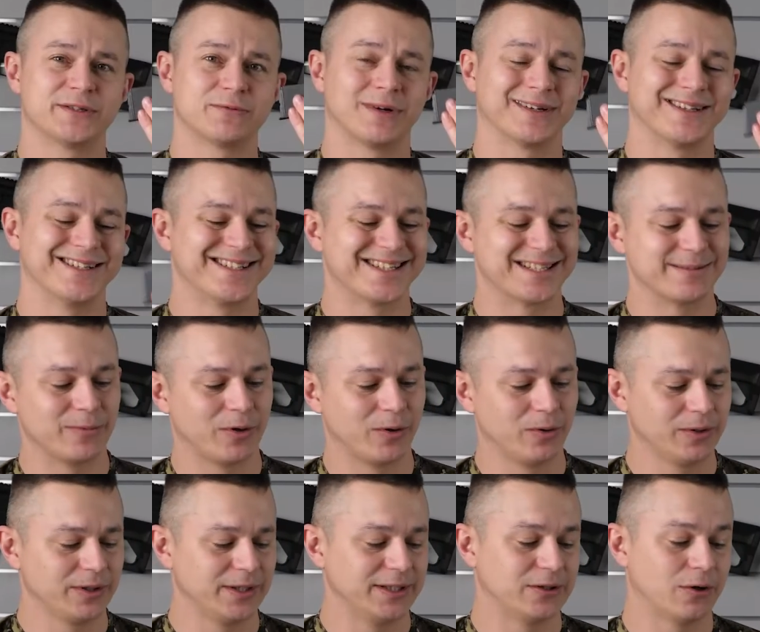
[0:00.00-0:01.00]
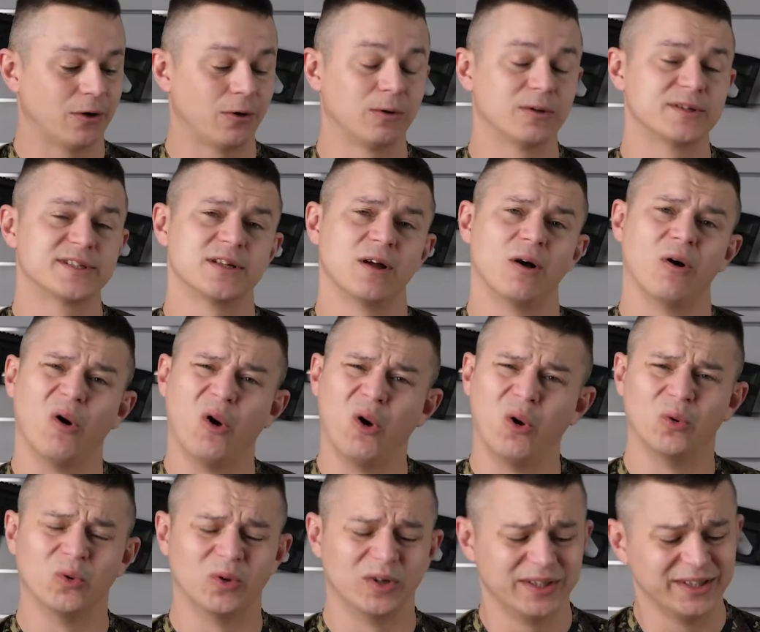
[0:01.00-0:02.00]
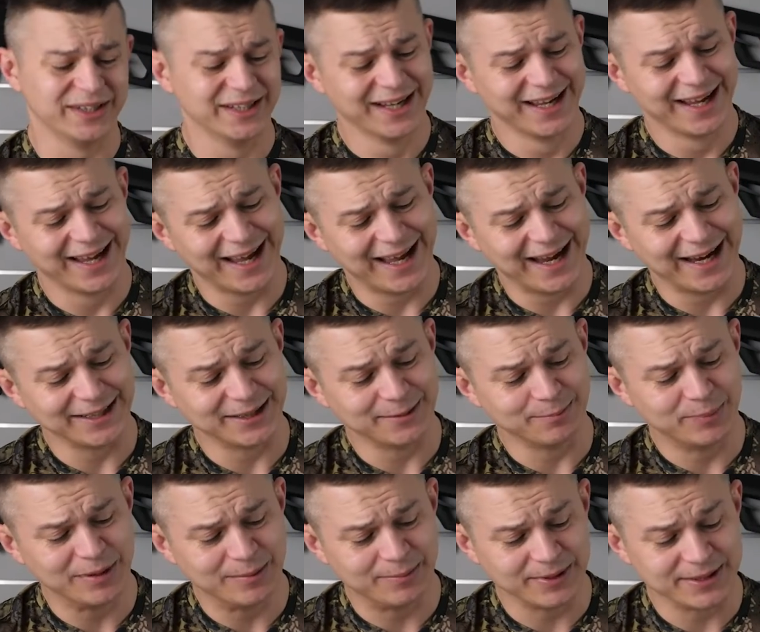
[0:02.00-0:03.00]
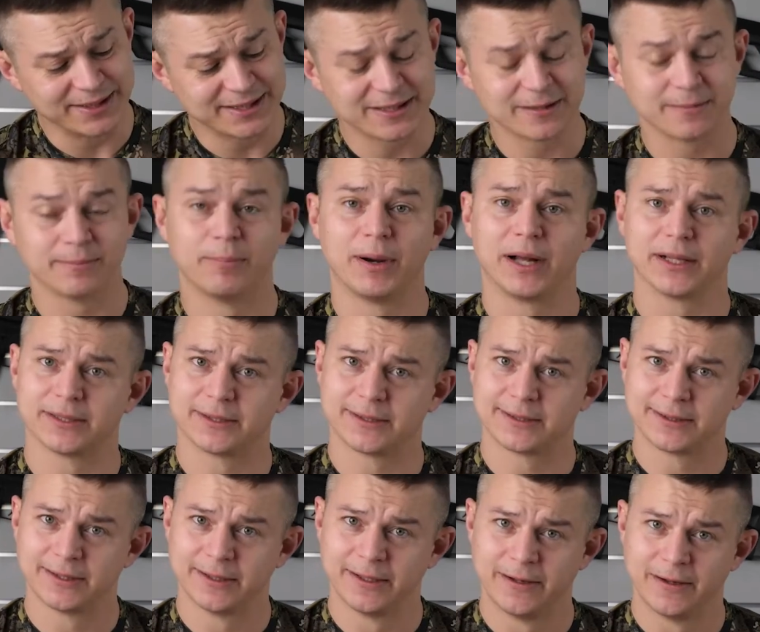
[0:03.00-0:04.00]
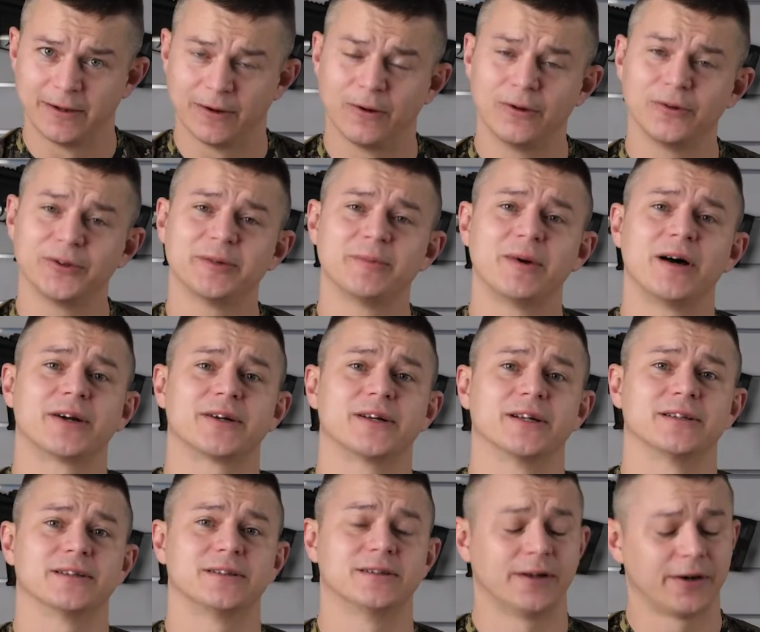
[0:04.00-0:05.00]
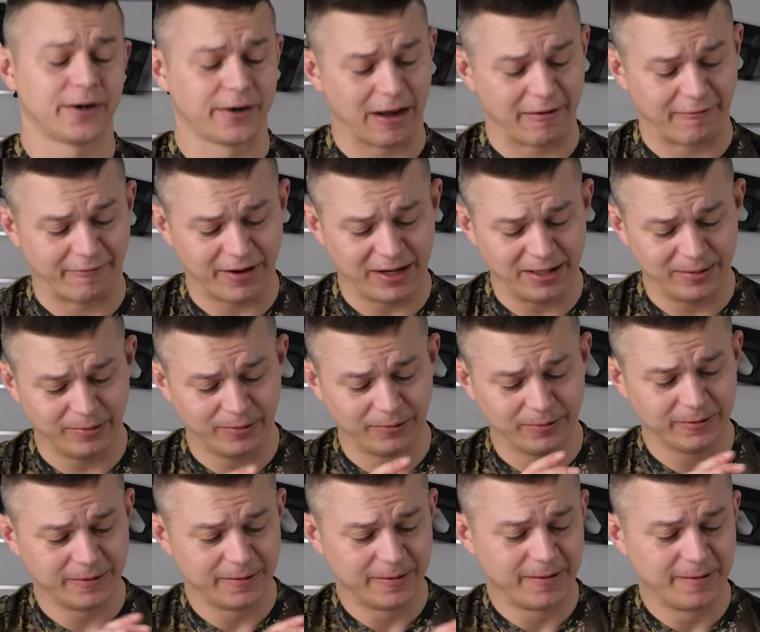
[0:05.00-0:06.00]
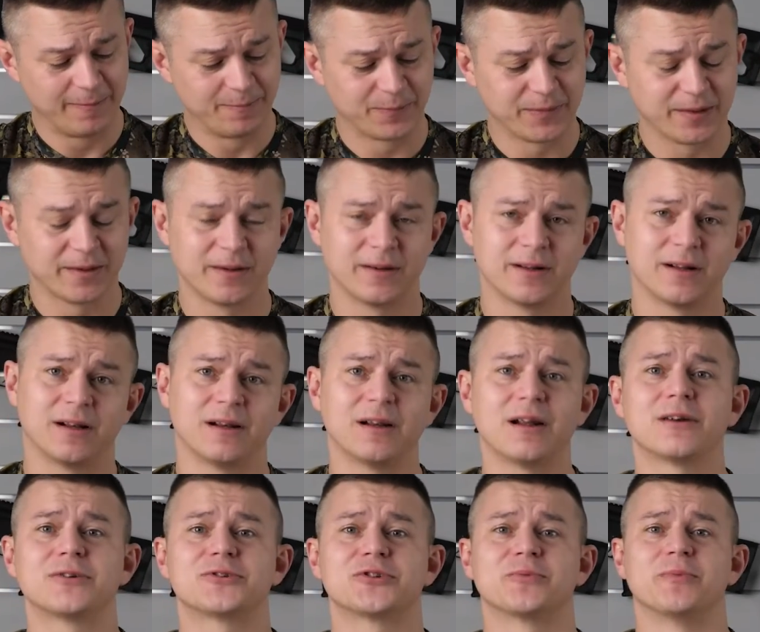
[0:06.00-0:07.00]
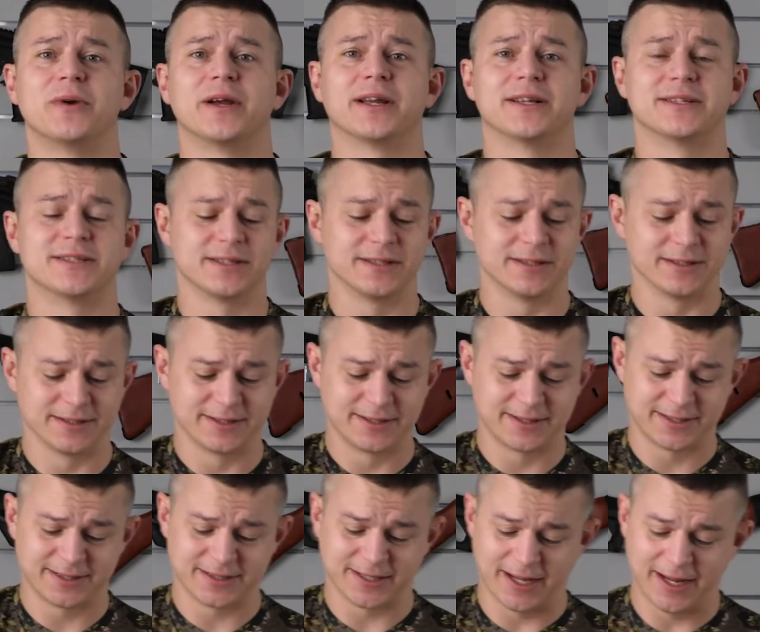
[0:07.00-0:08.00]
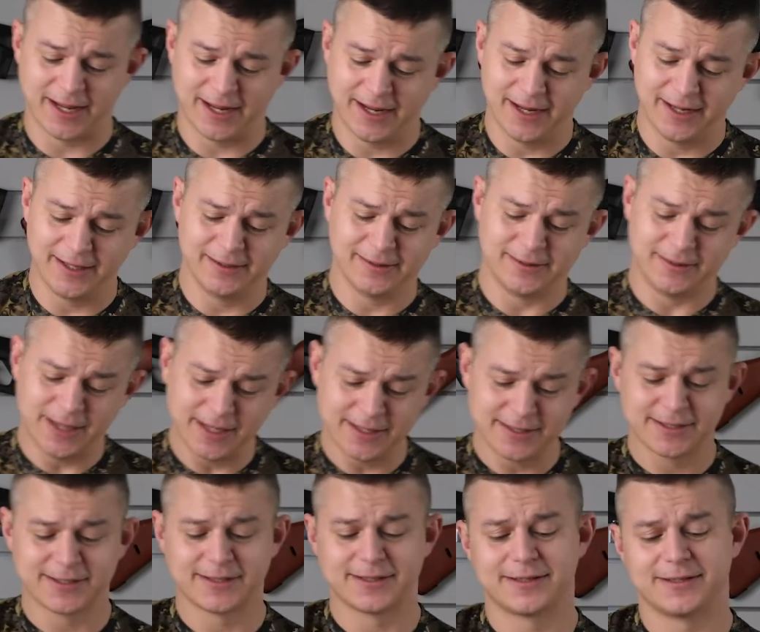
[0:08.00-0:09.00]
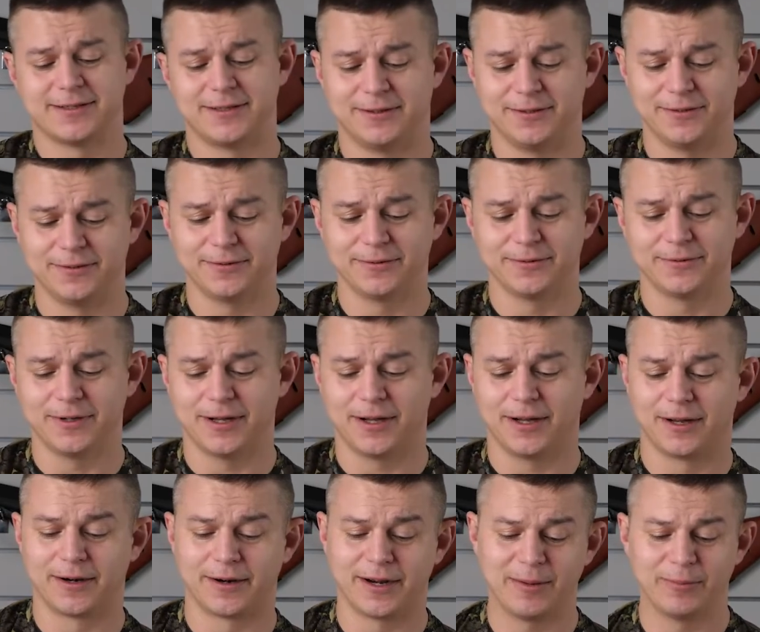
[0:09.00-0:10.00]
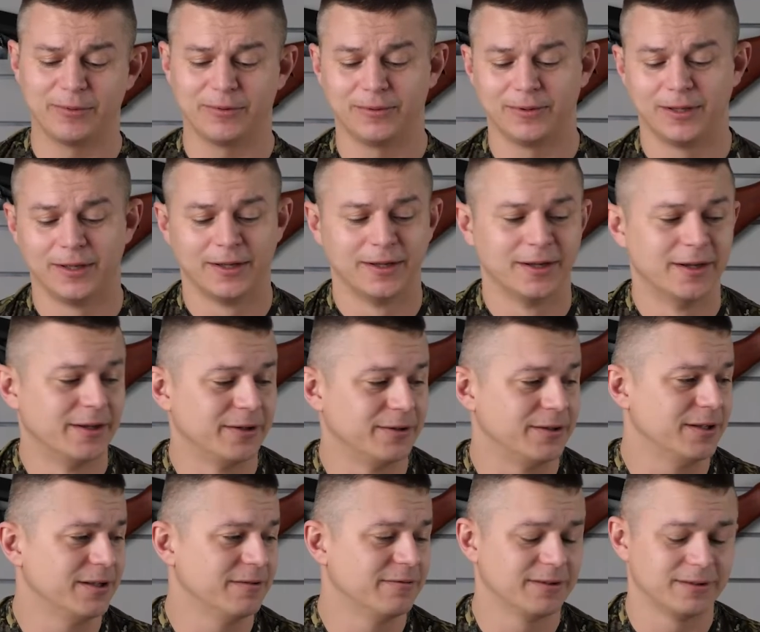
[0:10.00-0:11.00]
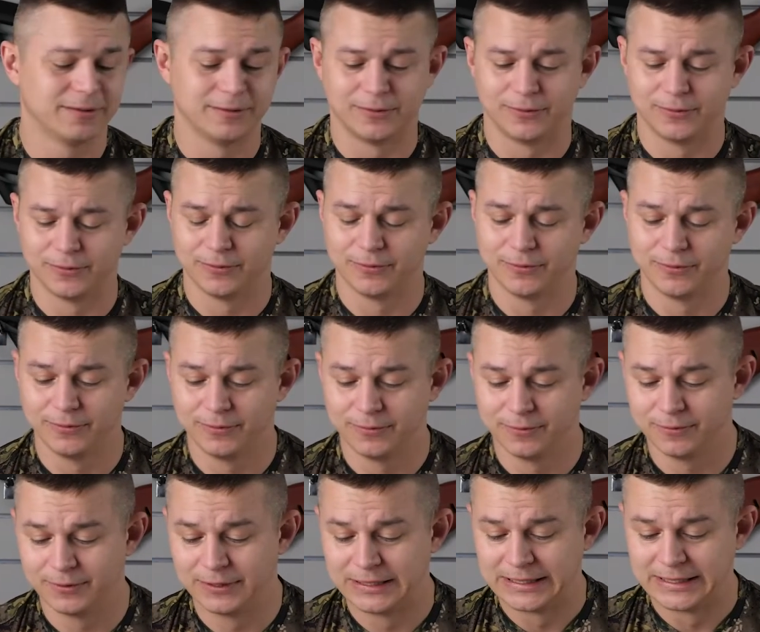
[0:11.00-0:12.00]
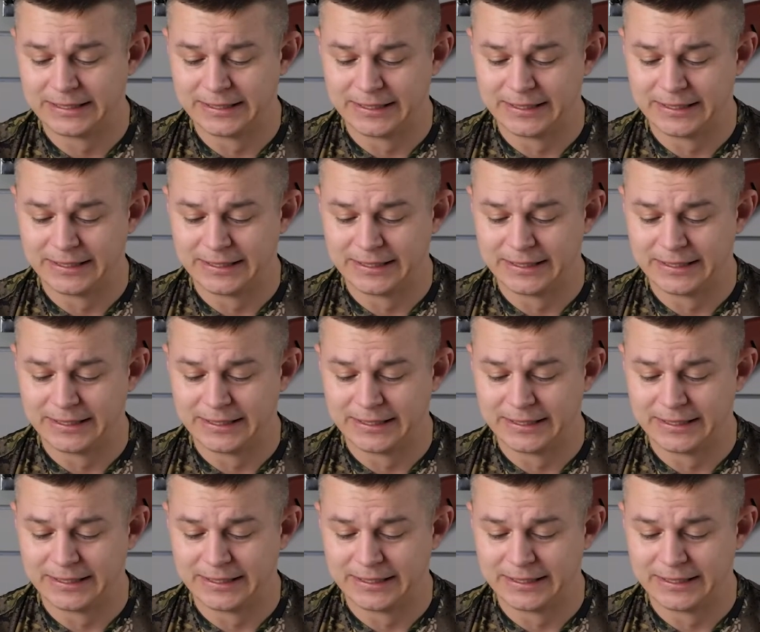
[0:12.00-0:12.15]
This one is small, it holds only 8 BBs, but on the market there are available larger magazines. And yes, you are able even to